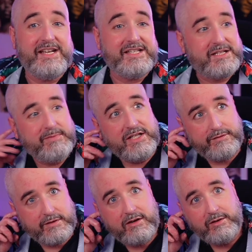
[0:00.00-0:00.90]
that is to be his
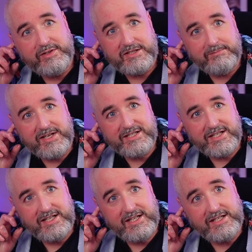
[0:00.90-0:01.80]
finale, which I'm
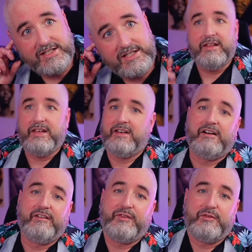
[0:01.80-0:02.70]
guessing it is, then
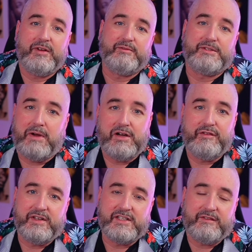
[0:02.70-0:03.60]
I thought it was
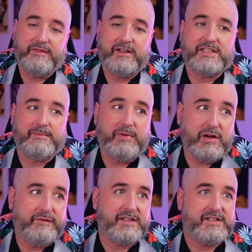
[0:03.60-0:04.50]
perfect. I think that's a
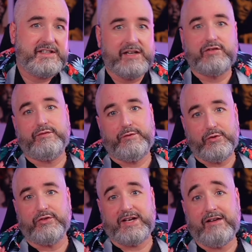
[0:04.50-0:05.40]
perfect send off
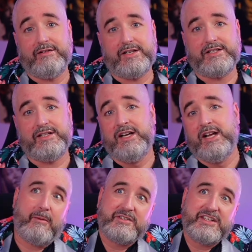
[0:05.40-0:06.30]
for the character.
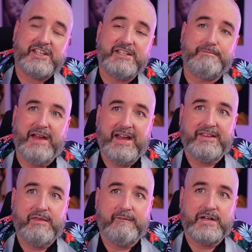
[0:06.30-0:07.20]
I wouldn't say it's better
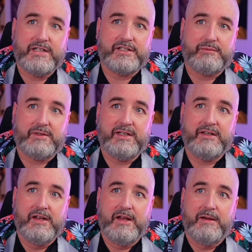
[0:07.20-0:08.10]
than the first
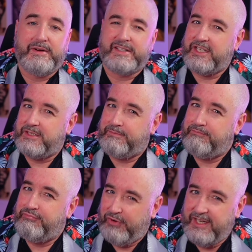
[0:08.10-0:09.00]
one but I'd say it's
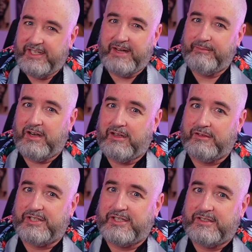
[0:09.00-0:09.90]
pretty damn
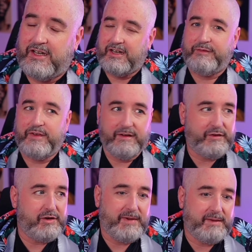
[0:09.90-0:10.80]
close. And I think a
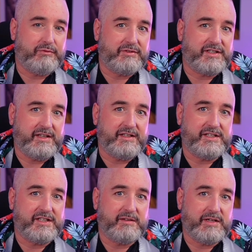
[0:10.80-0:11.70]
few people will say this
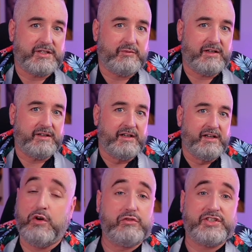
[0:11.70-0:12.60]
is the best one.
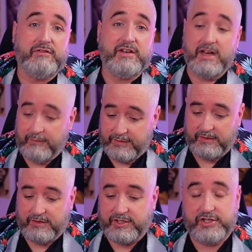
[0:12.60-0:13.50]
Also
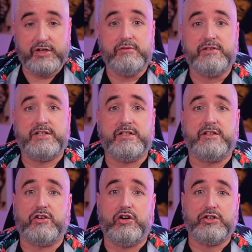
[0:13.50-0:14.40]
loved the suits,
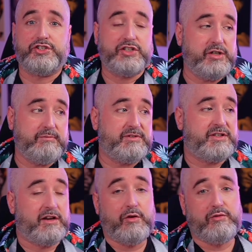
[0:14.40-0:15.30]
the costumes,
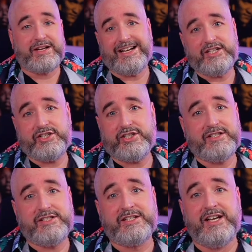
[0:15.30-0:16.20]
the
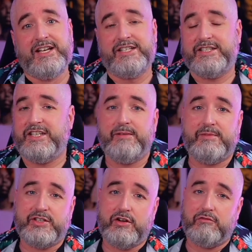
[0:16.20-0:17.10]
locations,
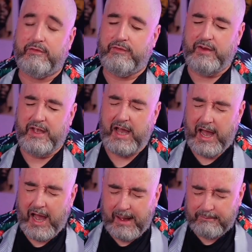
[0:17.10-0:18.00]
cinematography,
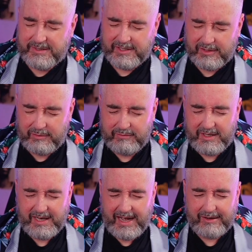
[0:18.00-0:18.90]

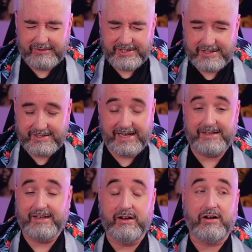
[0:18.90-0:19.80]
absolutely
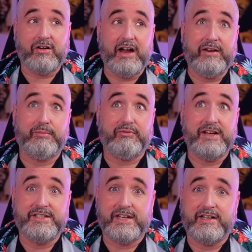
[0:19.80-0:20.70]
outstanding. I cannot
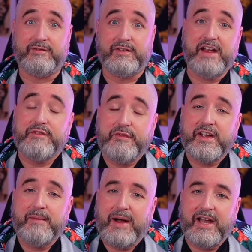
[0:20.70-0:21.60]
praise it enough.
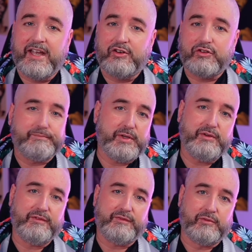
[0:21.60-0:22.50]
Everything about it looks
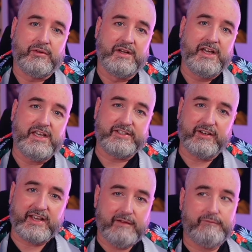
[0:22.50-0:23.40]
beautiful. It's
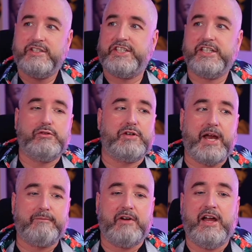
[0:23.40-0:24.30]
like every single
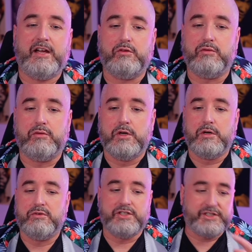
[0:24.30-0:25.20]
camera angle
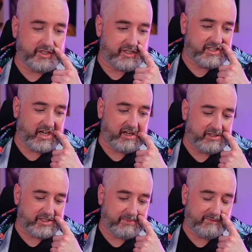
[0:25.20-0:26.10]
was just done
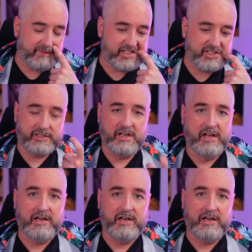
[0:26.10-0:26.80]
to perfection.